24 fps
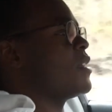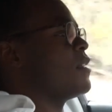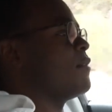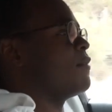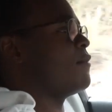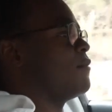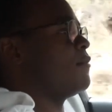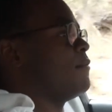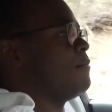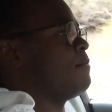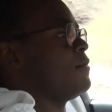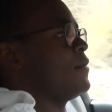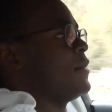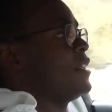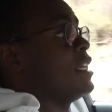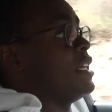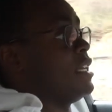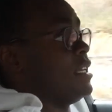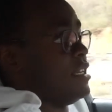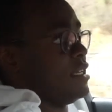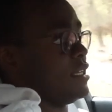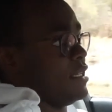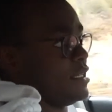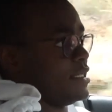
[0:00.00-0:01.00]
of
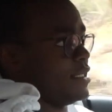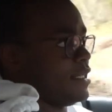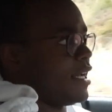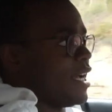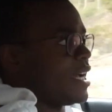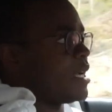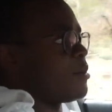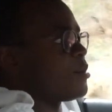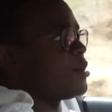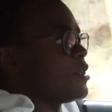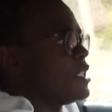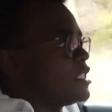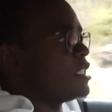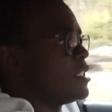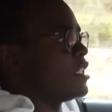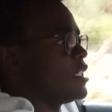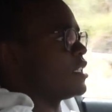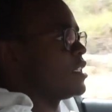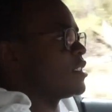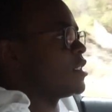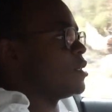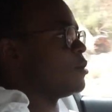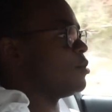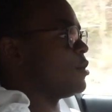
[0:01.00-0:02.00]
Kia's hybrid
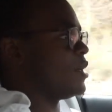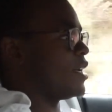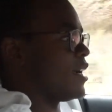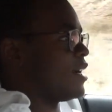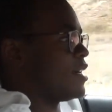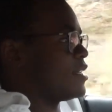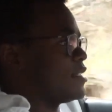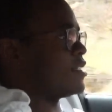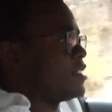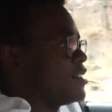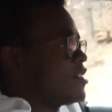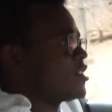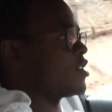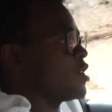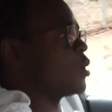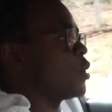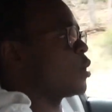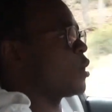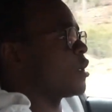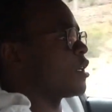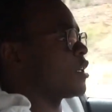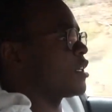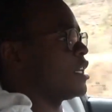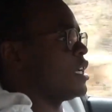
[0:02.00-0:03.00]
system because it's
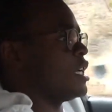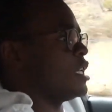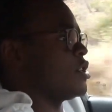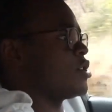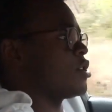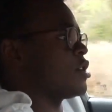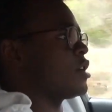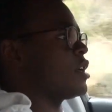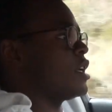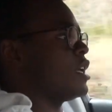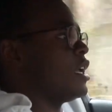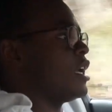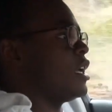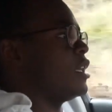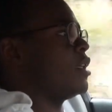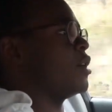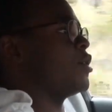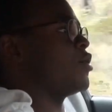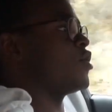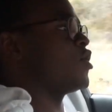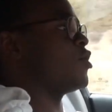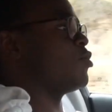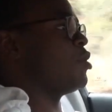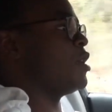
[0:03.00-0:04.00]
so herky-jerky at
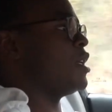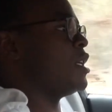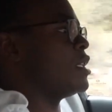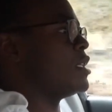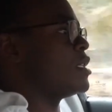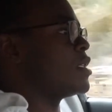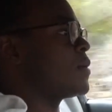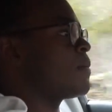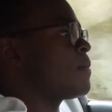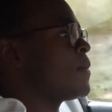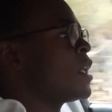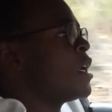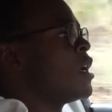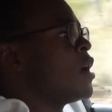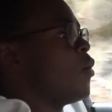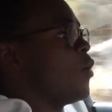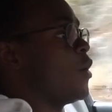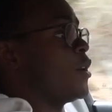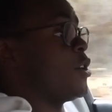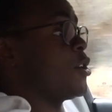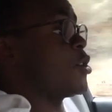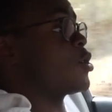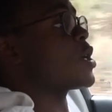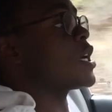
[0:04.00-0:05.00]
low speeds.
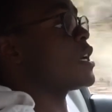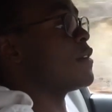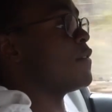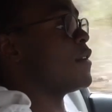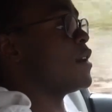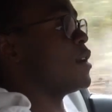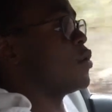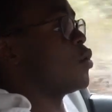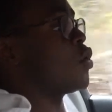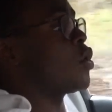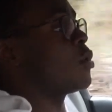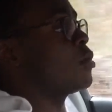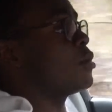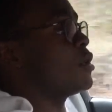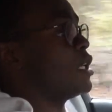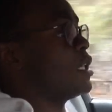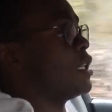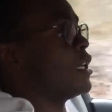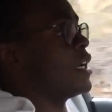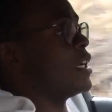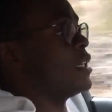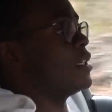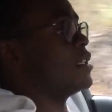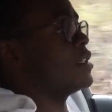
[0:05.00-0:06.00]
When you're driving normally
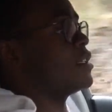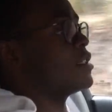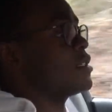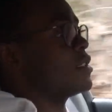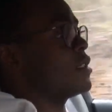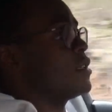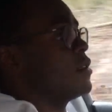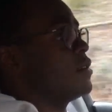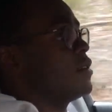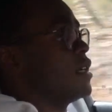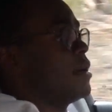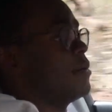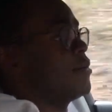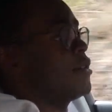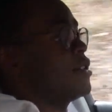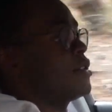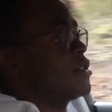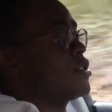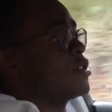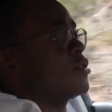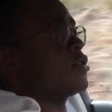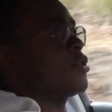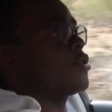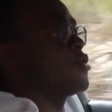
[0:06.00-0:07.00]
like this, though, I'm
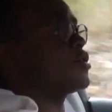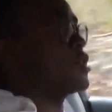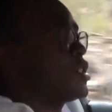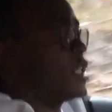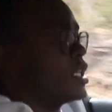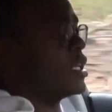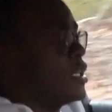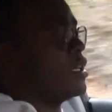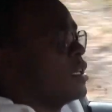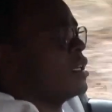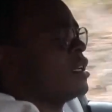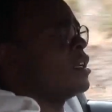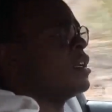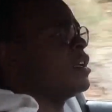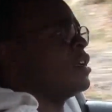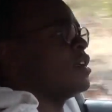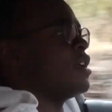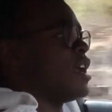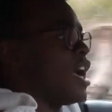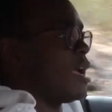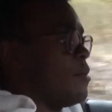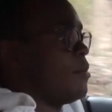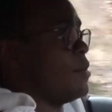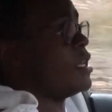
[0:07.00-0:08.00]
just cruising.
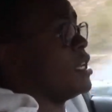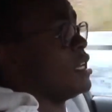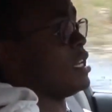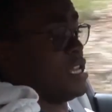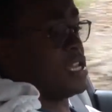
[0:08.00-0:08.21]
I'm in